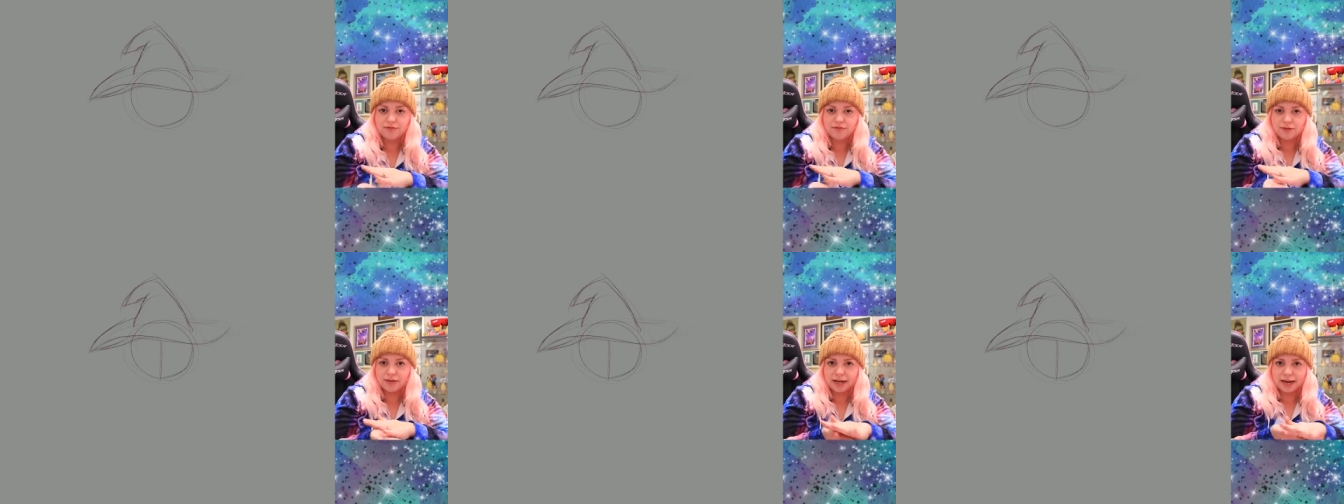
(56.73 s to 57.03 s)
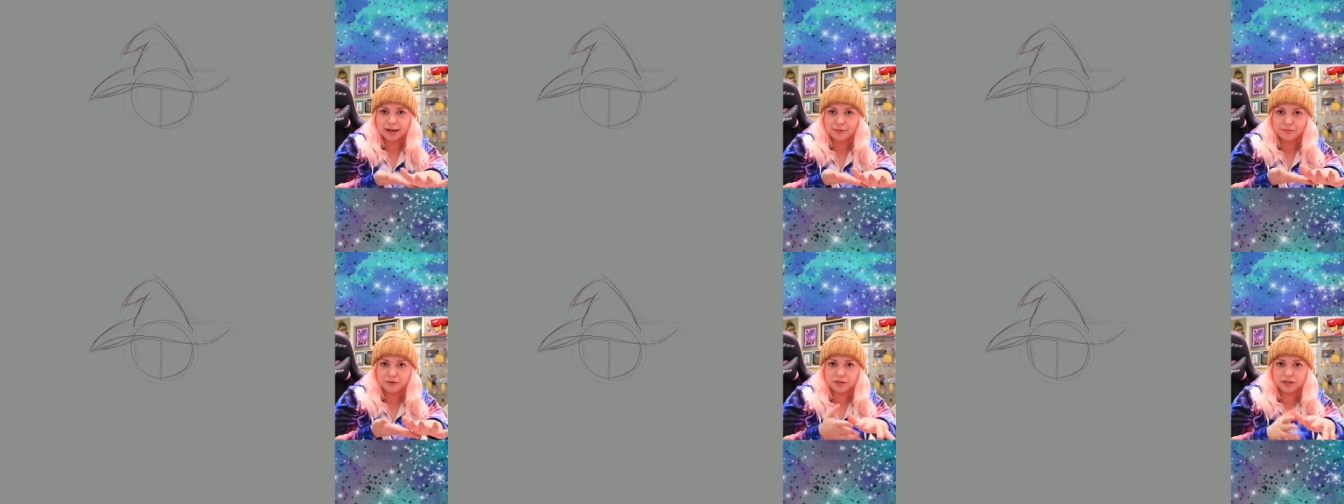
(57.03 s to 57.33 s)

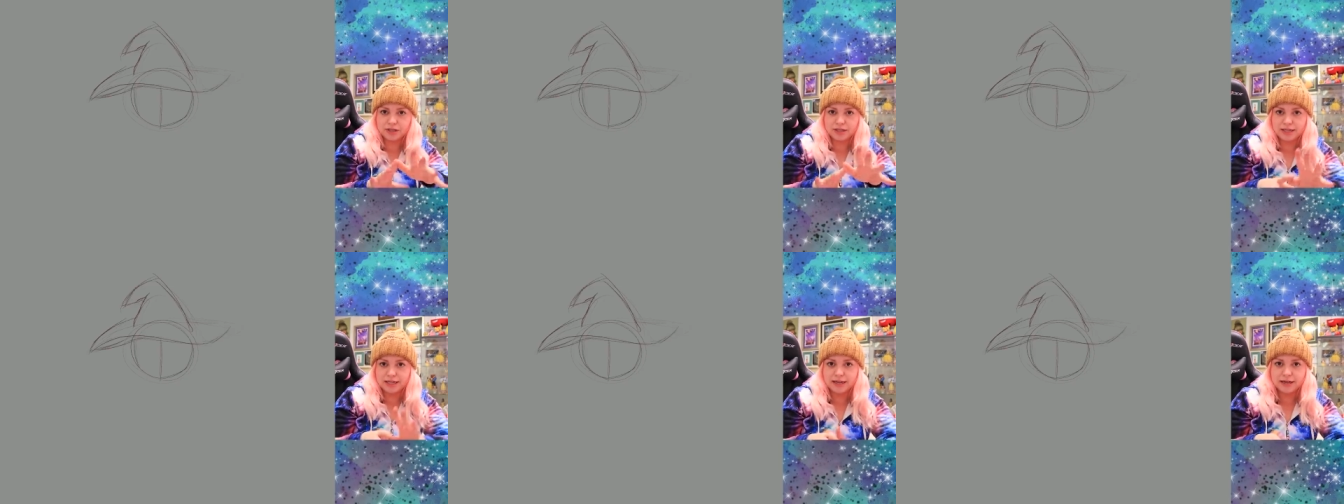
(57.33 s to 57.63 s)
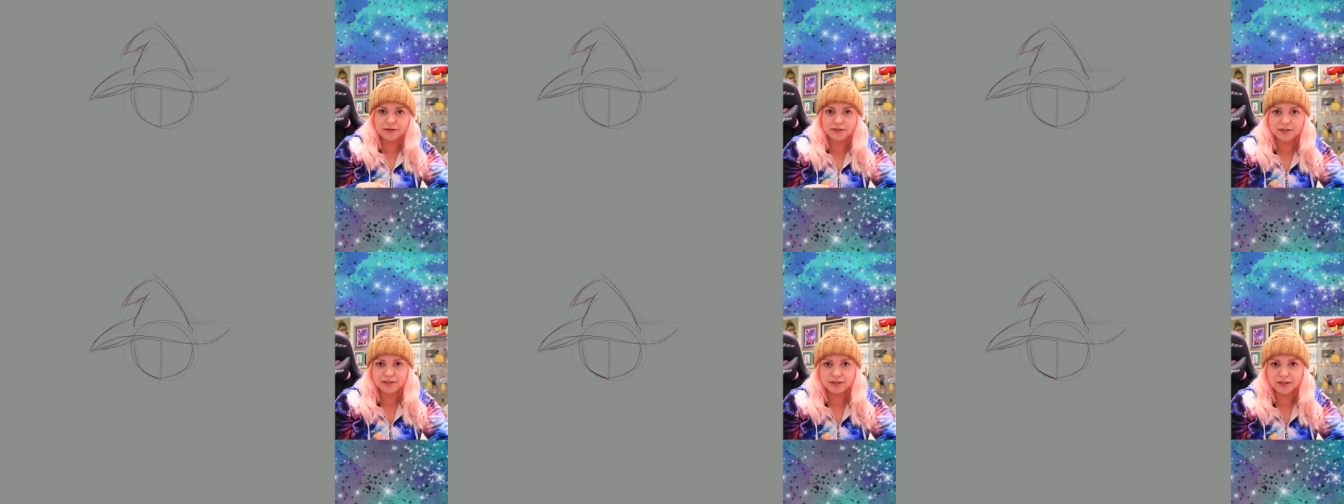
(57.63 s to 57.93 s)
flat
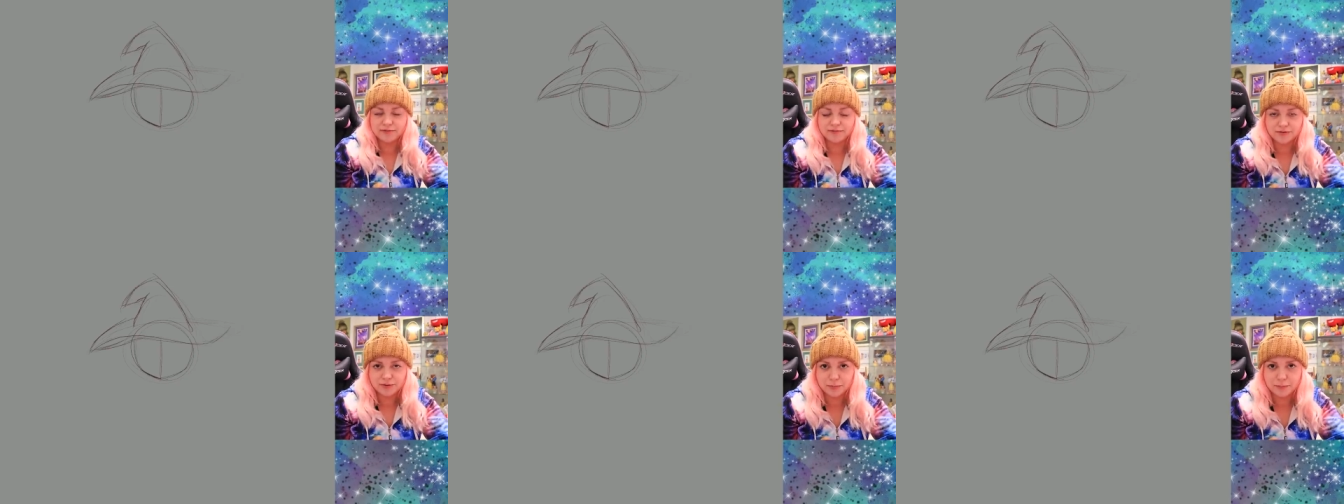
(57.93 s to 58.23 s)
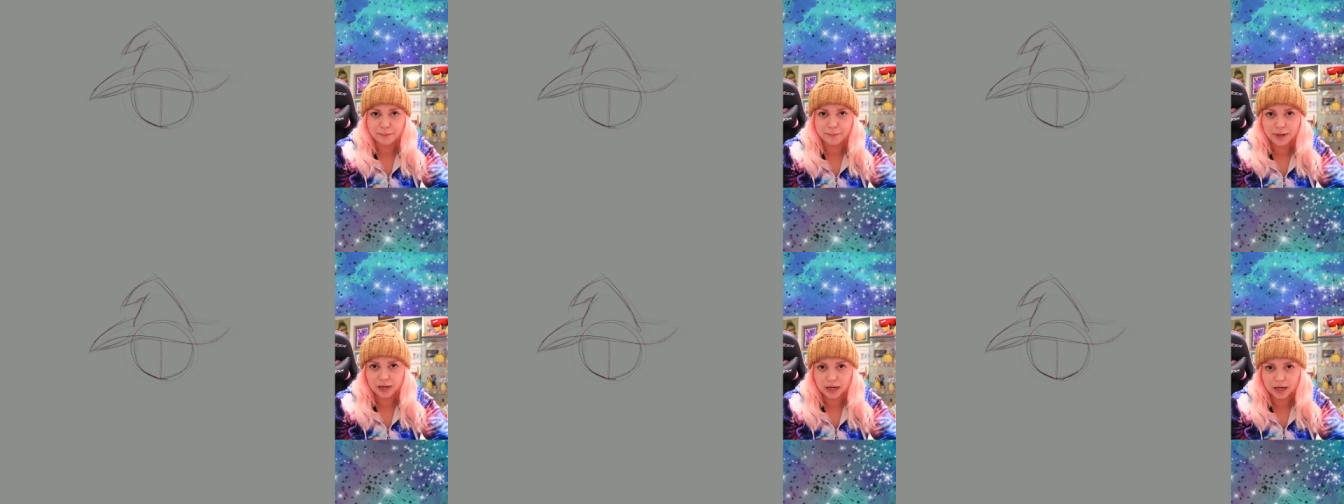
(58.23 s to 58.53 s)
printouts of the
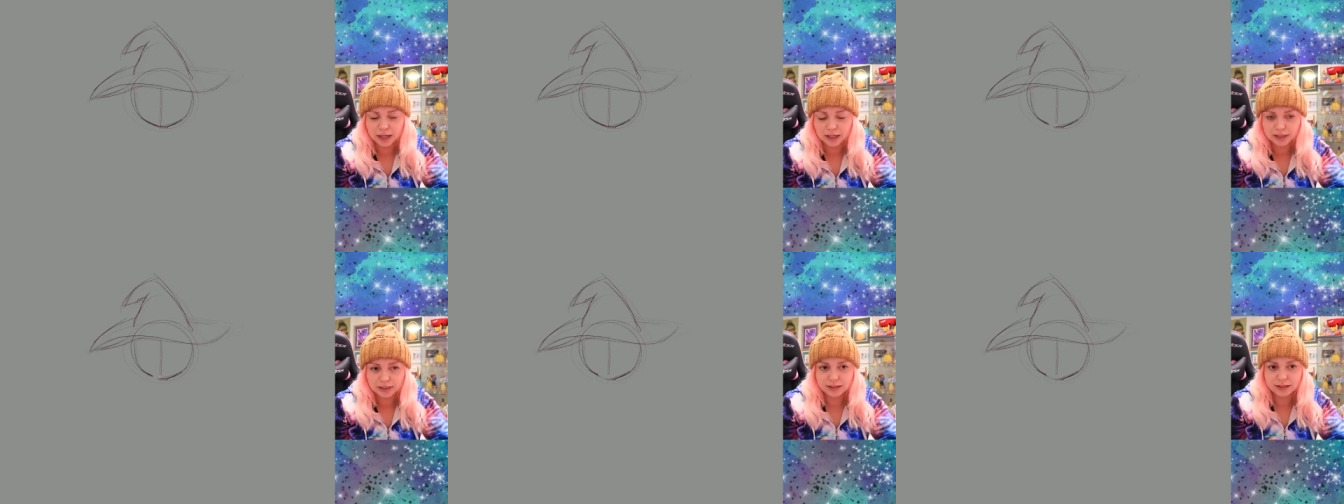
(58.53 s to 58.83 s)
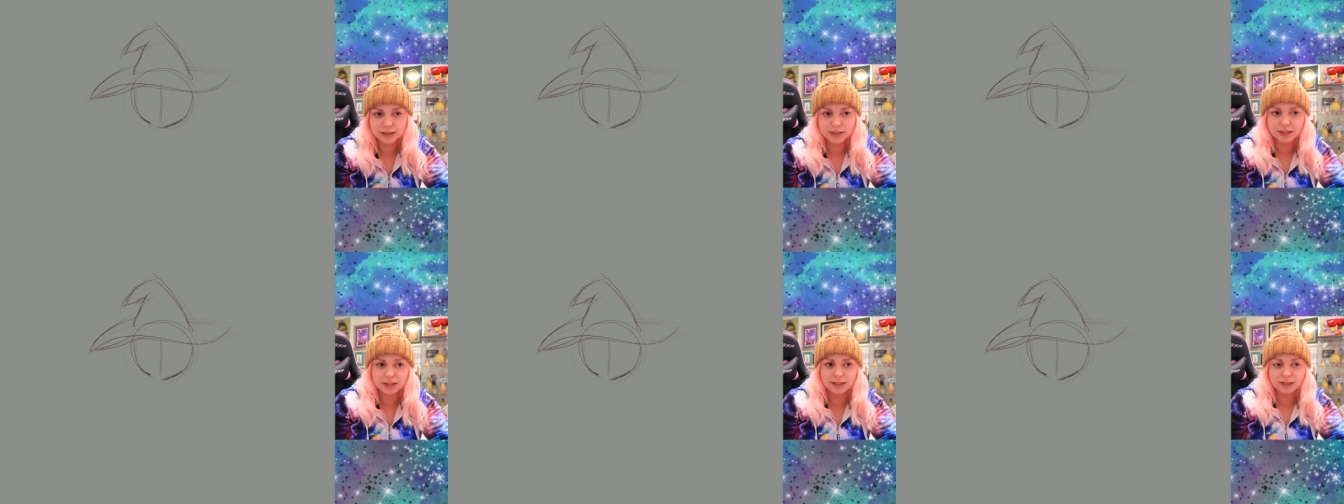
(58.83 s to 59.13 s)

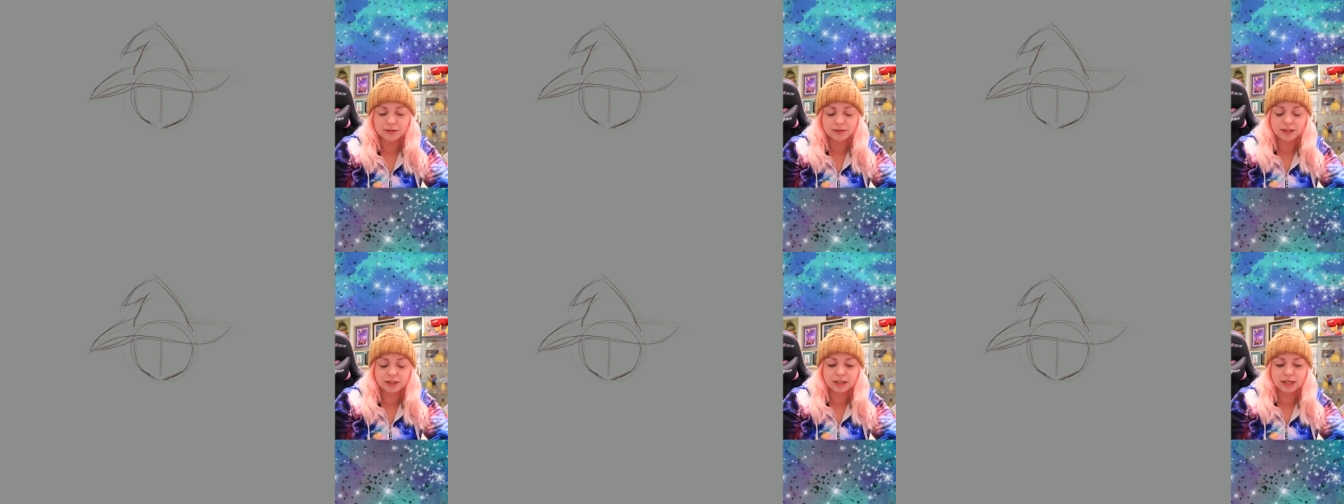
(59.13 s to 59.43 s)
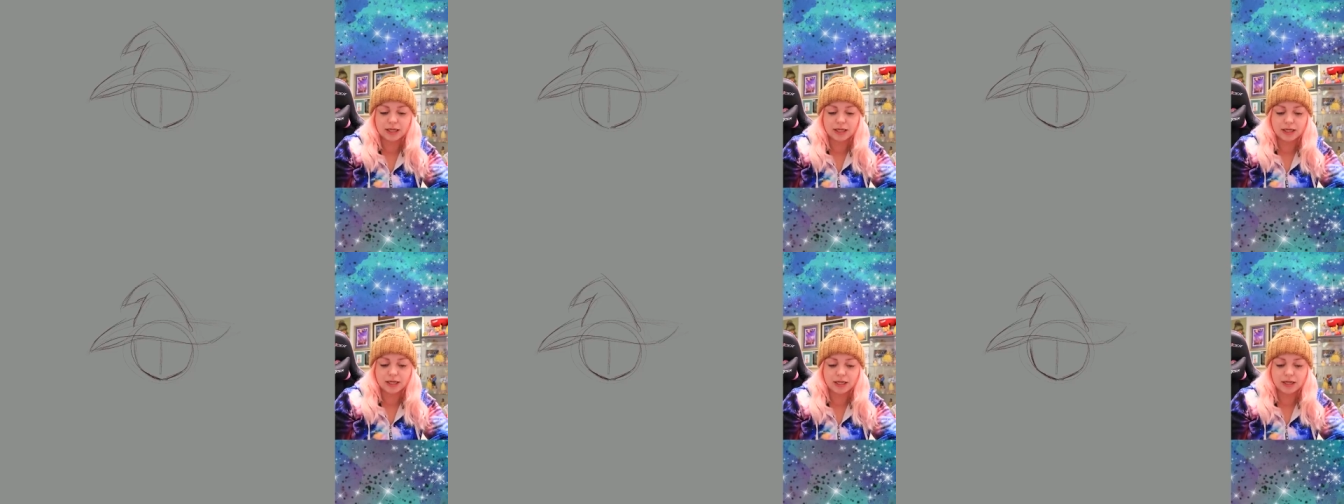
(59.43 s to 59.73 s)
box, and it was
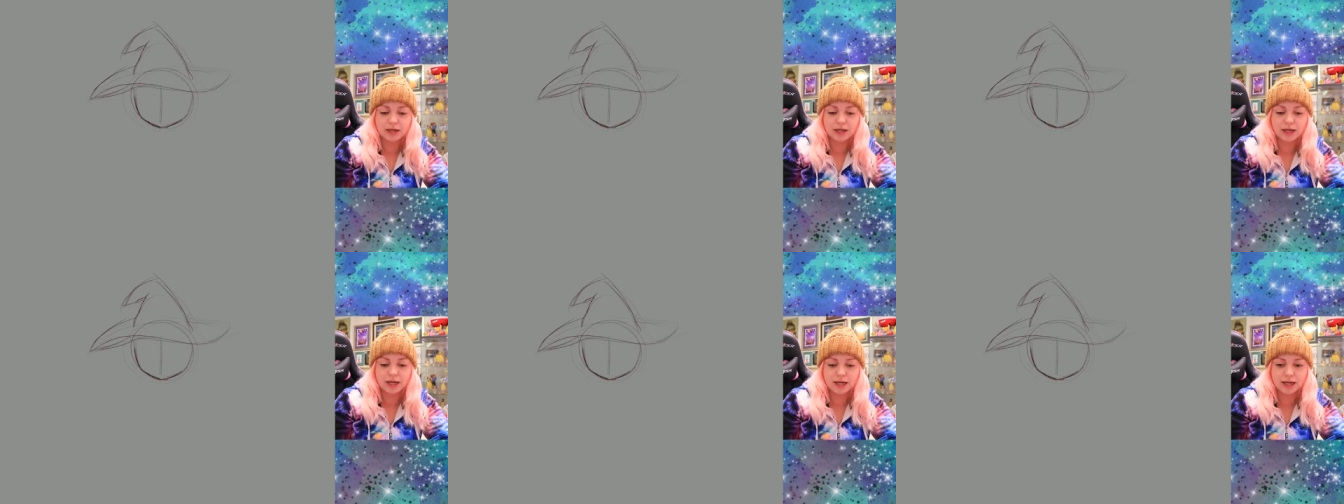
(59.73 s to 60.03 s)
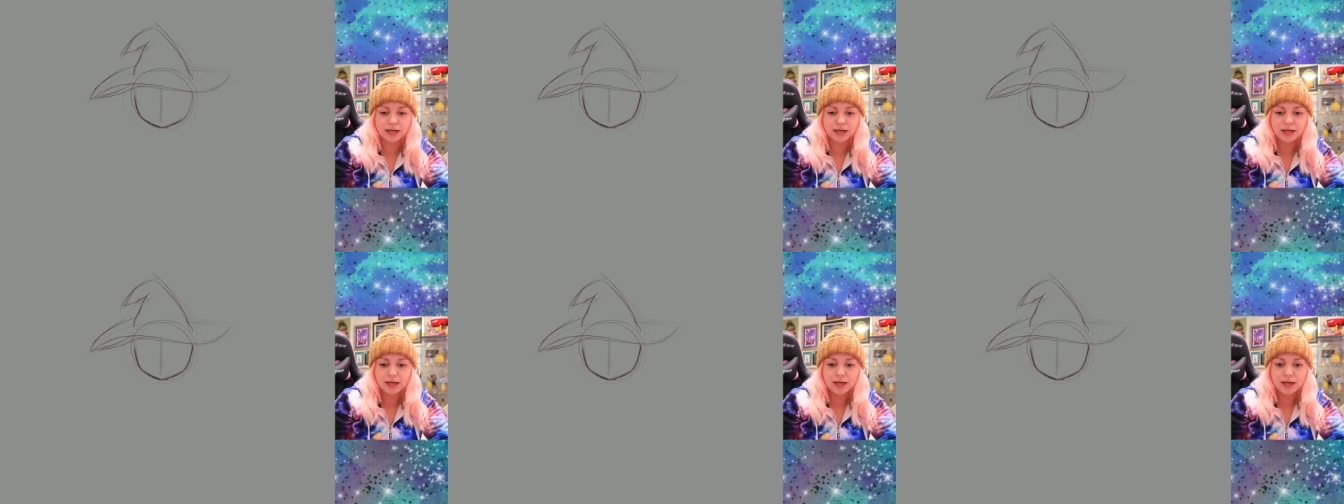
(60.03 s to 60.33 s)
like,
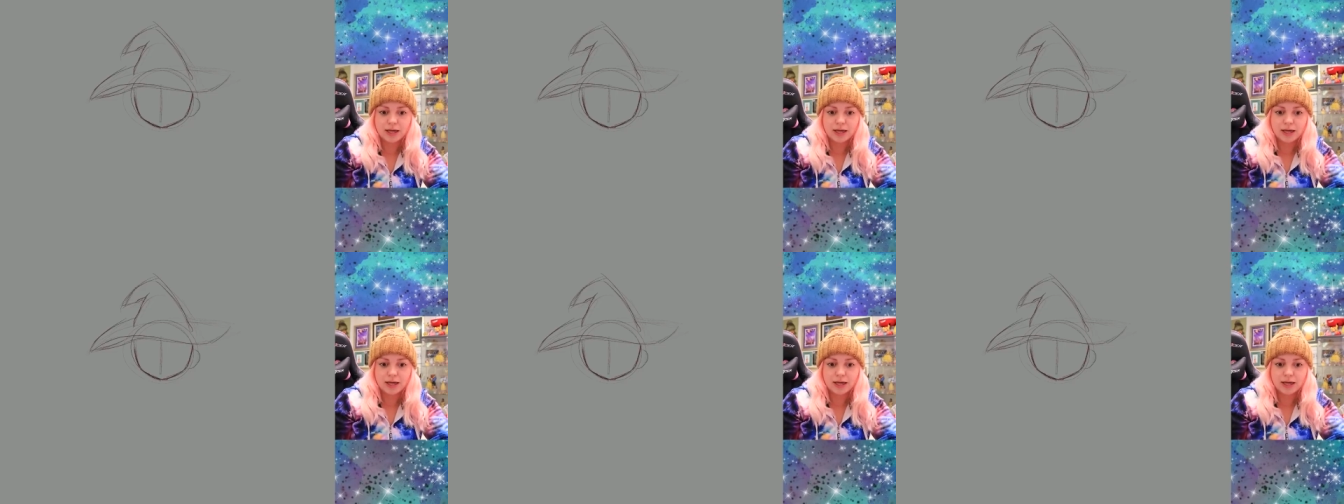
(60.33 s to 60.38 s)
okay,